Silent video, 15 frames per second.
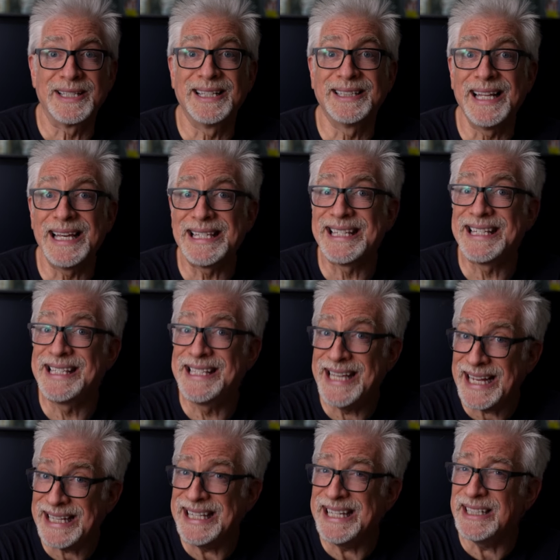the less
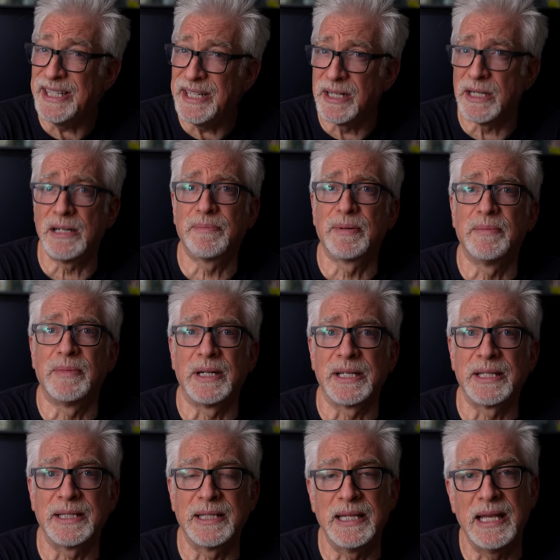technically
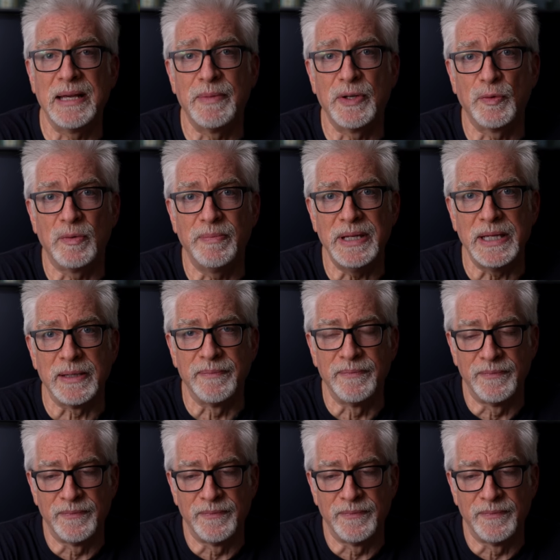compromised the image will be.